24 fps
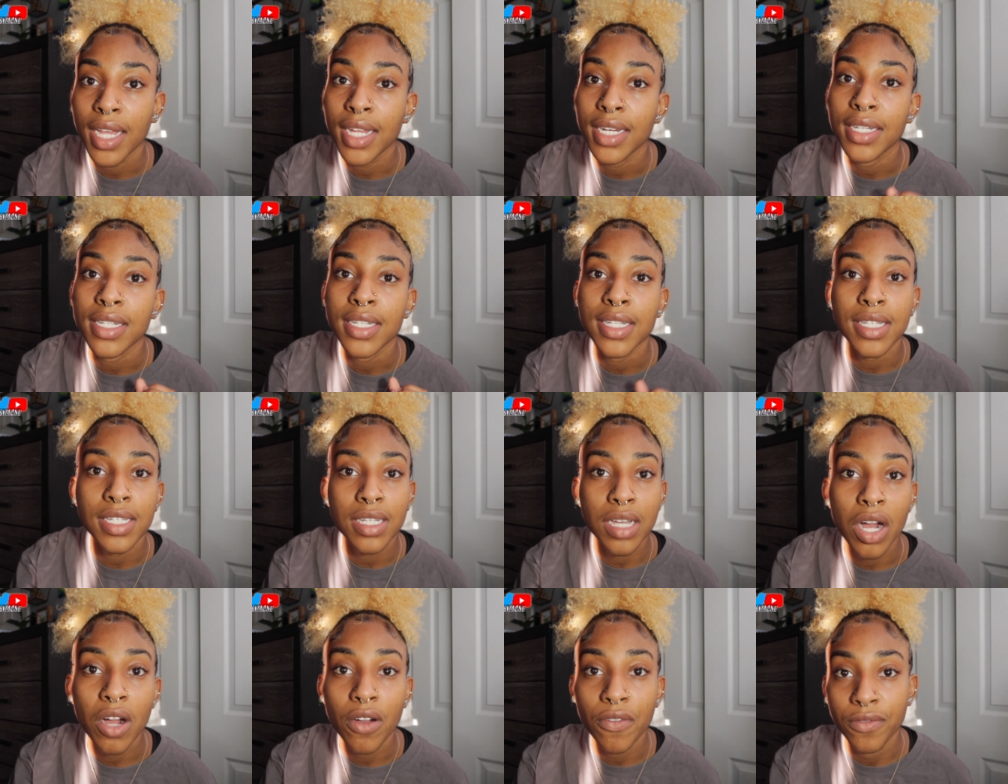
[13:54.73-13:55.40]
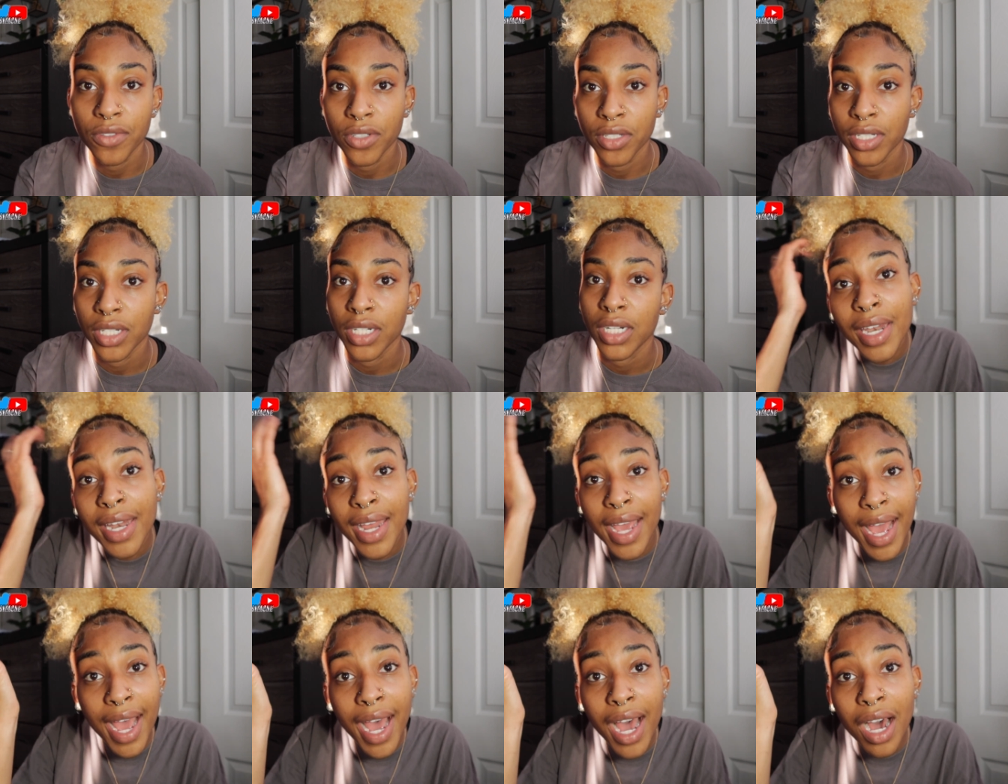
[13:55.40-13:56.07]
and discover.
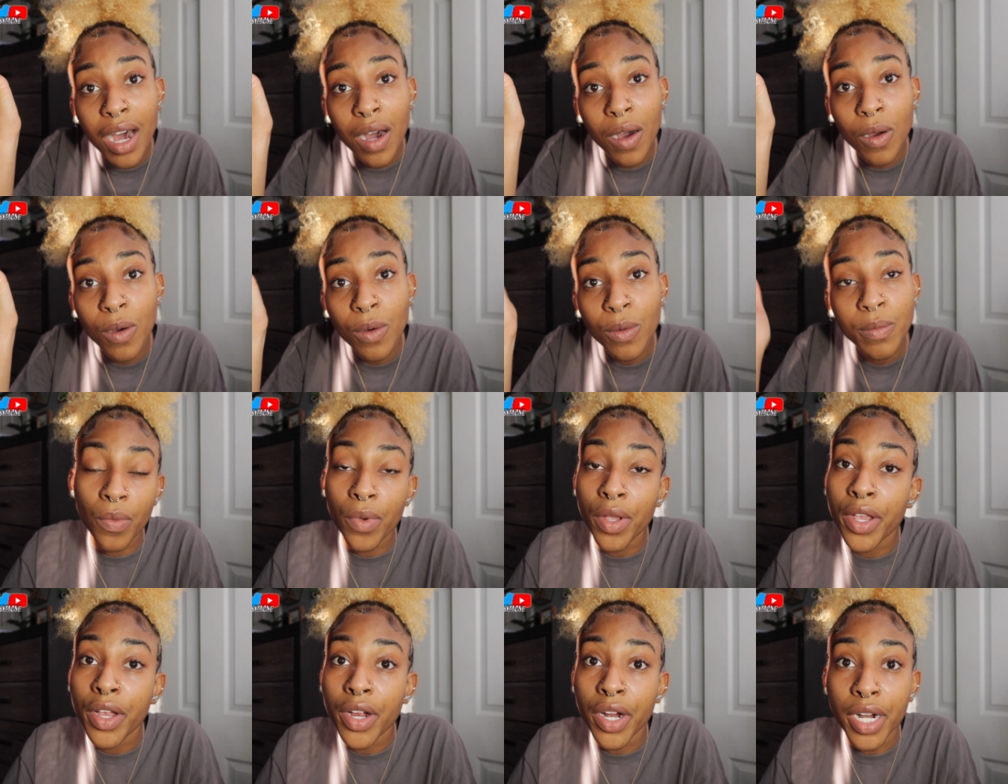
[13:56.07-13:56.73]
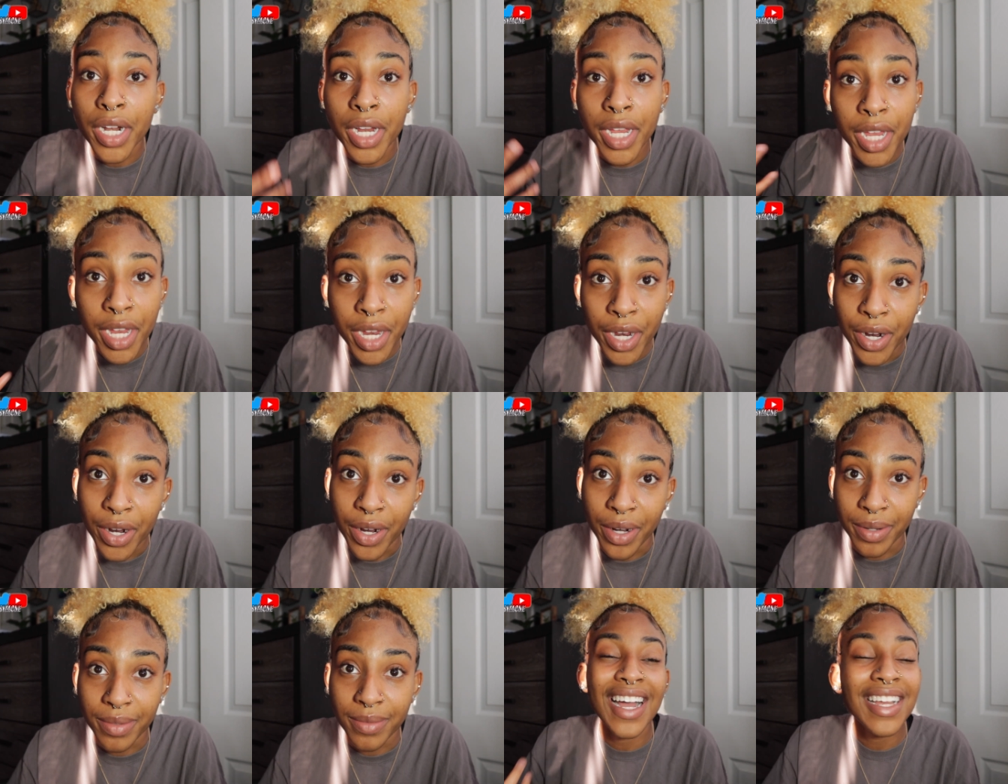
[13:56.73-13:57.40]
Now we are here.